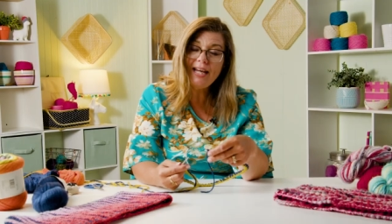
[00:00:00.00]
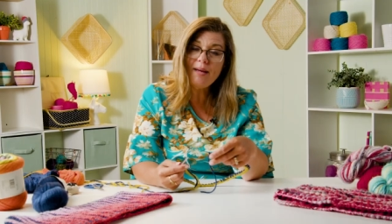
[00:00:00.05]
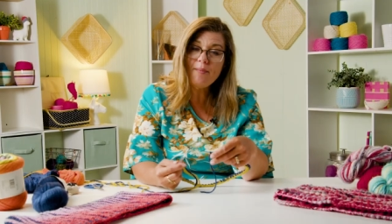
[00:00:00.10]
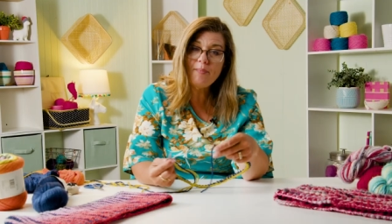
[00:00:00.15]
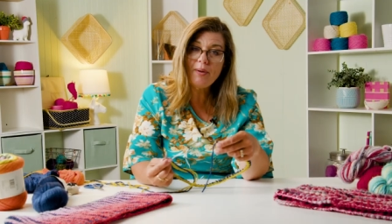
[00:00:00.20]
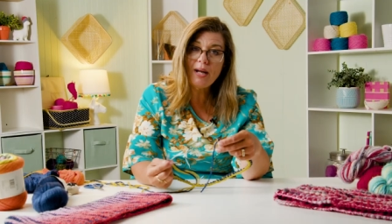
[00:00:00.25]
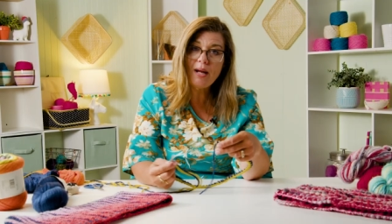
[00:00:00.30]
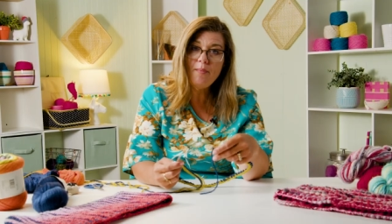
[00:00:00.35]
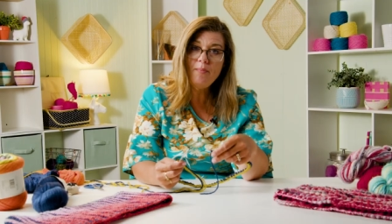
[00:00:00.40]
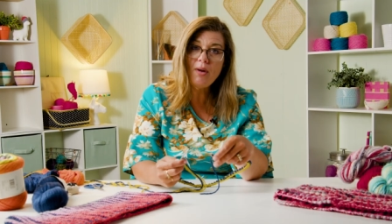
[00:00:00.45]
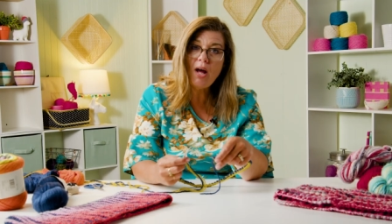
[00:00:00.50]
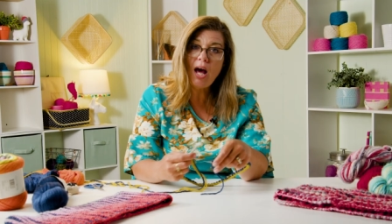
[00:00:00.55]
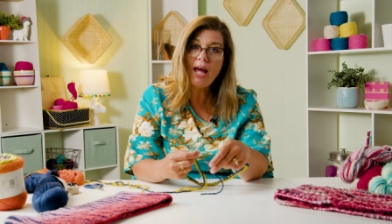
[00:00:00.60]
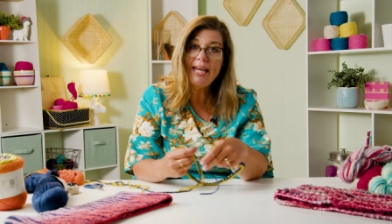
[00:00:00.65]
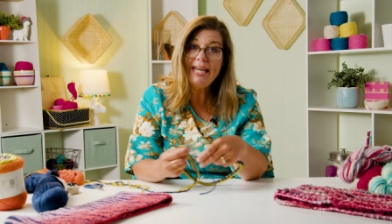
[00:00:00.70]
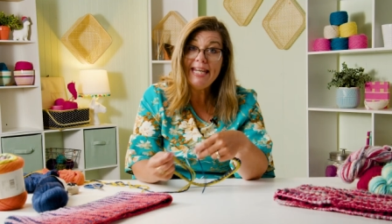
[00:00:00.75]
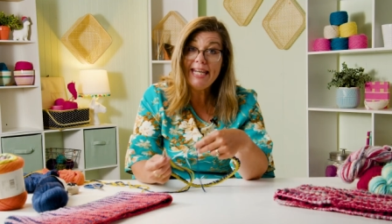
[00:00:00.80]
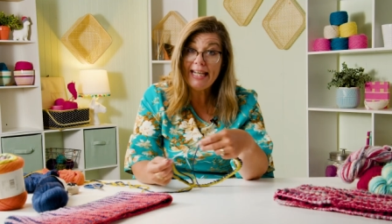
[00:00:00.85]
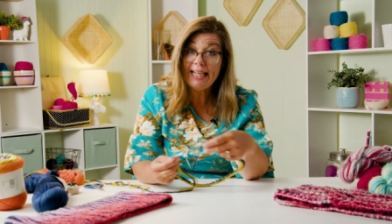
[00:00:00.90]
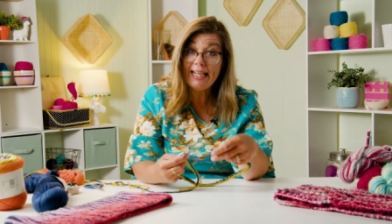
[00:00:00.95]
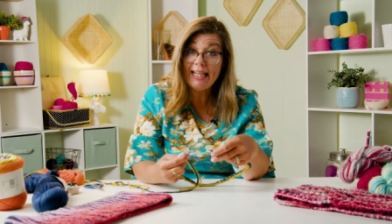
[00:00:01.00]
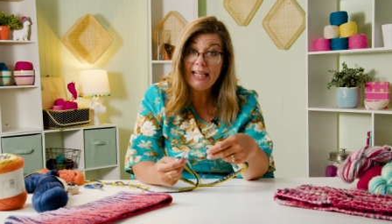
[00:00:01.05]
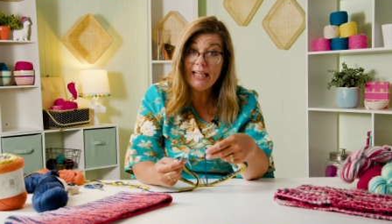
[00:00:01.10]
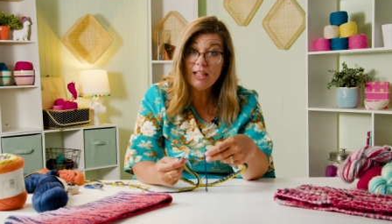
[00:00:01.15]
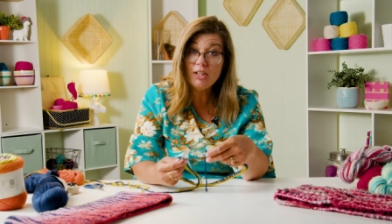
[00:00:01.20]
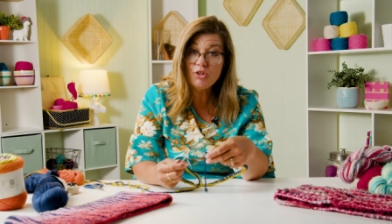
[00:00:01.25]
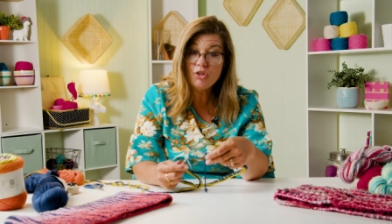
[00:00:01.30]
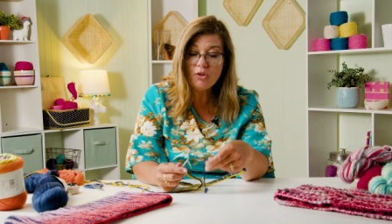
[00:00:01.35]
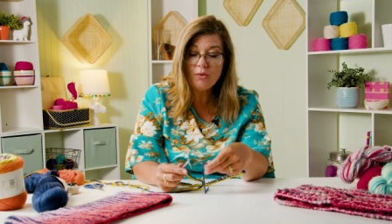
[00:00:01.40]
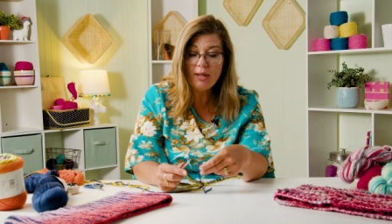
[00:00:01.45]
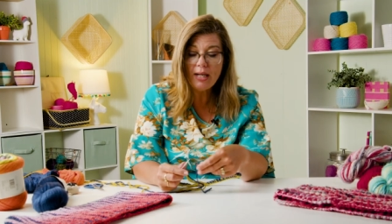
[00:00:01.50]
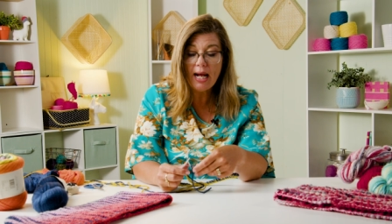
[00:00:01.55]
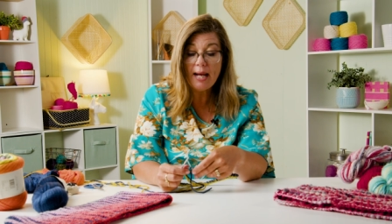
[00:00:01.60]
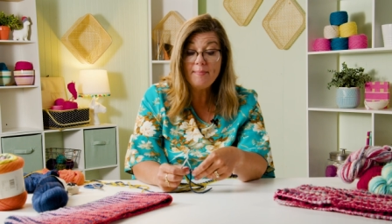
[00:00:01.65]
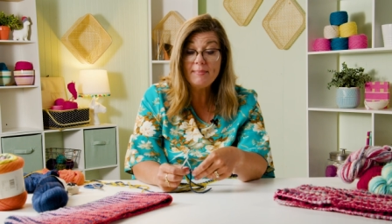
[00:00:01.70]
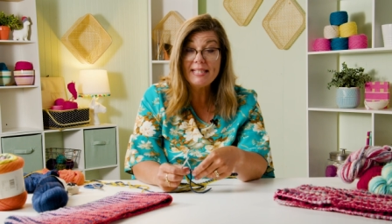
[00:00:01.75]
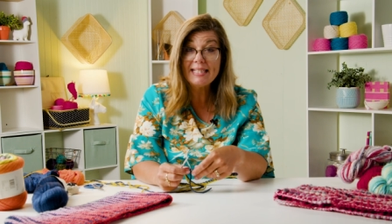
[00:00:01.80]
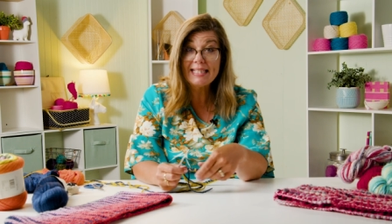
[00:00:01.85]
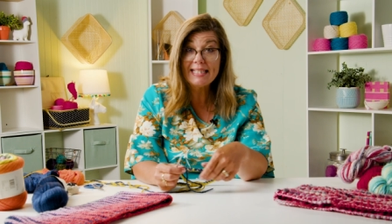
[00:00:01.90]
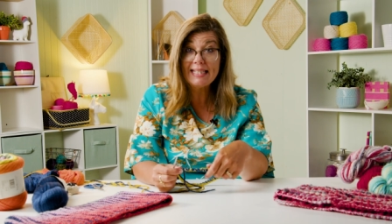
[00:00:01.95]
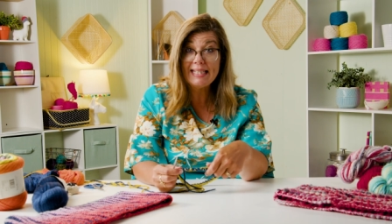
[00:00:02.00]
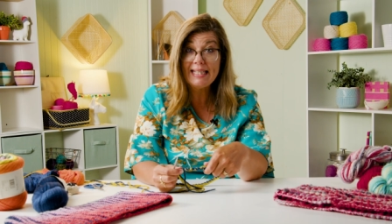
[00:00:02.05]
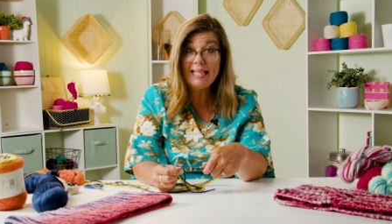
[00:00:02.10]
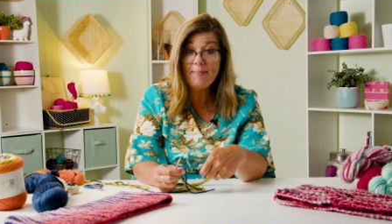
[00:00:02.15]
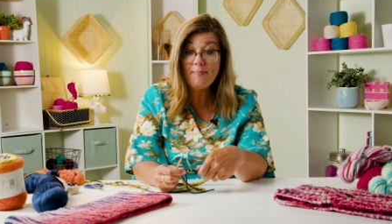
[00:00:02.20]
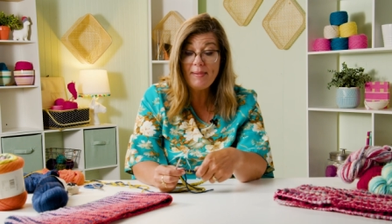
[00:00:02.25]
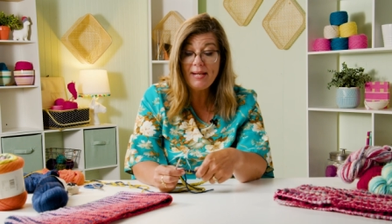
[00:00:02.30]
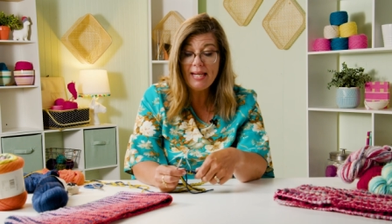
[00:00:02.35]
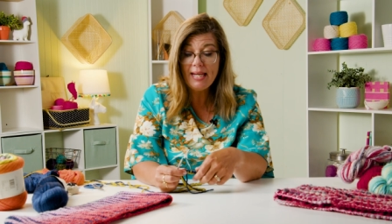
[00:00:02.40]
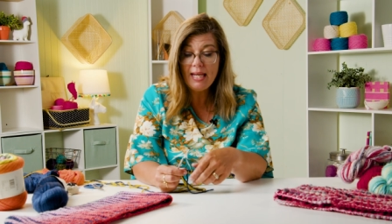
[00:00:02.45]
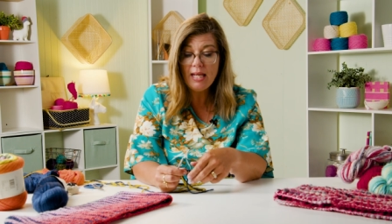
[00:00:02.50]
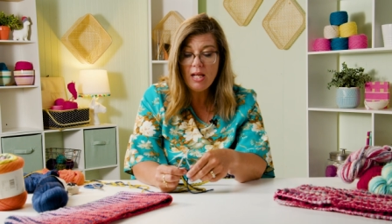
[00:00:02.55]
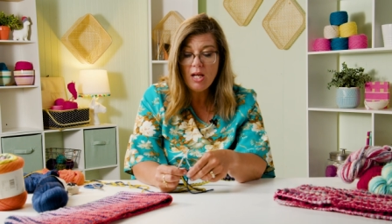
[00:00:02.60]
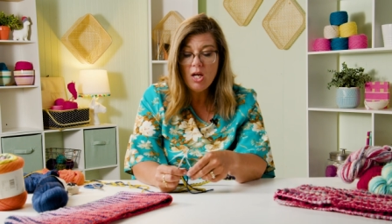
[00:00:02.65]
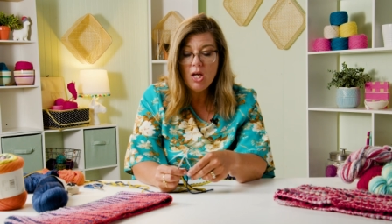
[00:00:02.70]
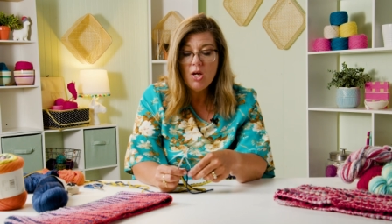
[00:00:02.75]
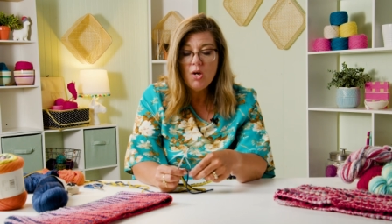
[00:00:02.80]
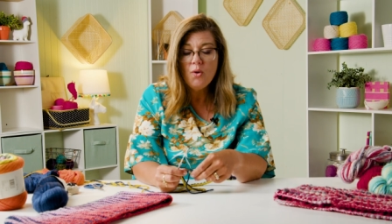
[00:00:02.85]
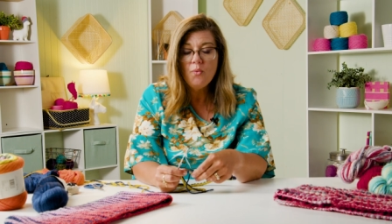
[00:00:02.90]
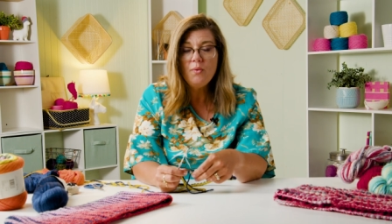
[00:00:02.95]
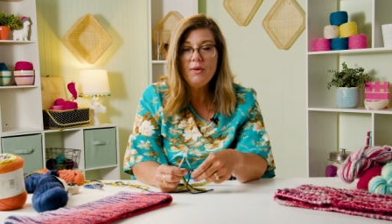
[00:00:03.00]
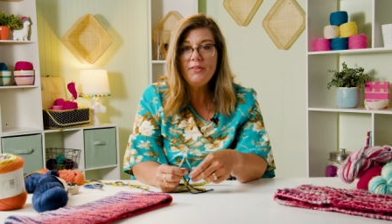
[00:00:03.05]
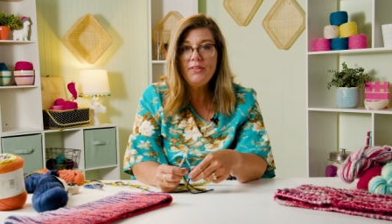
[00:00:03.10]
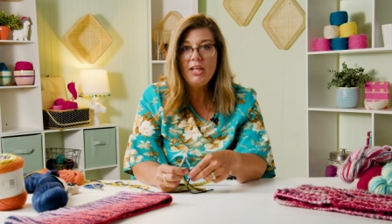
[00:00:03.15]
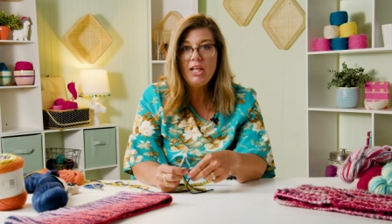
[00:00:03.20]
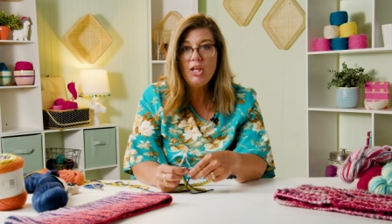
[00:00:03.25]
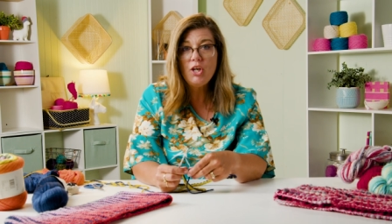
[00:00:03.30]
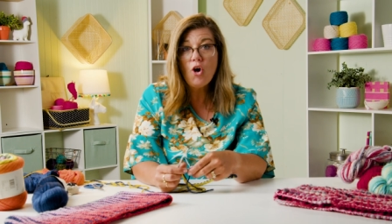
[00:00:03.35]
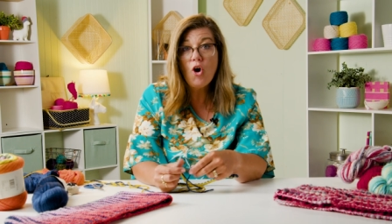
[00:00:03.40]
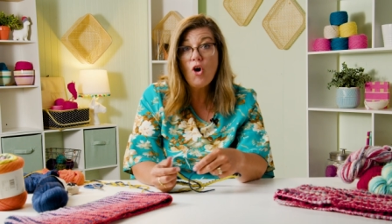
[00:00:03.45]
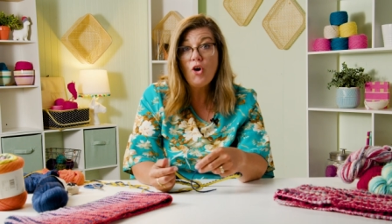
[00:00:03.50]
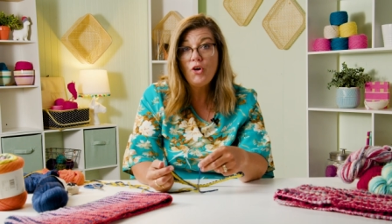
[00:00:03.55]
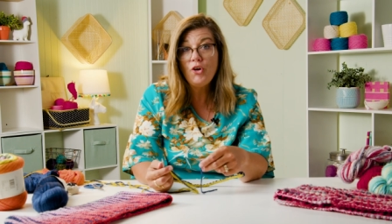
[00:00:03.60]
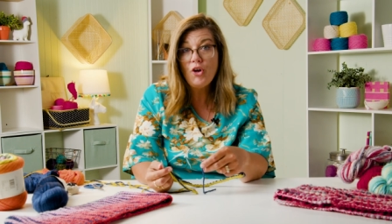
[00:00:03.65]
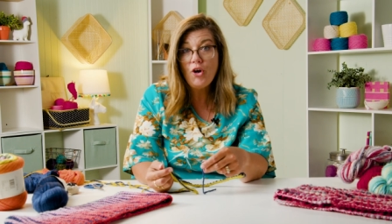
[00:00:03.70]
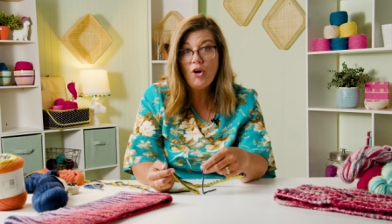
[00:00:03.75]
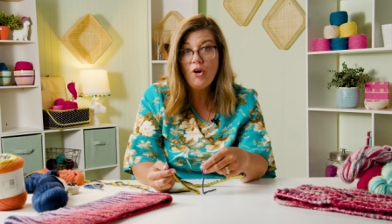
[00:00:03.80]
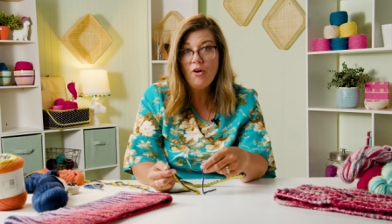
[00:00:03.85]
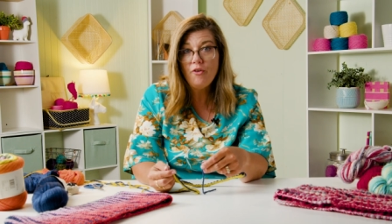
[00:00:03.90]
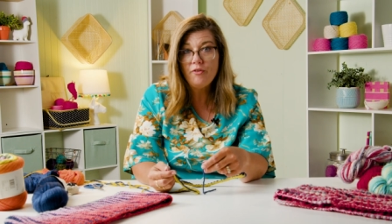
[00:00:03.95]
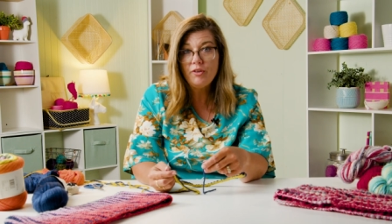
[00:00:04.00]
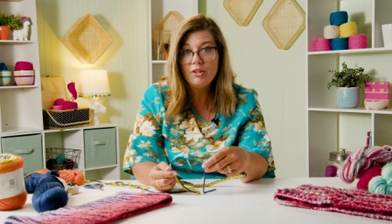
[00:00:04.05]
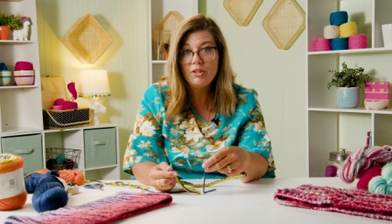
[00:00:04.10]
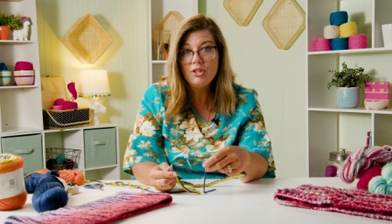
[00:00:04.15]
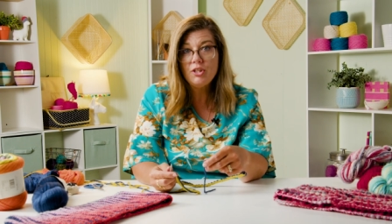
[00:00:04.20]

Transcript: it, but I'm not knitting into it. I'm slipping it with the yarn over.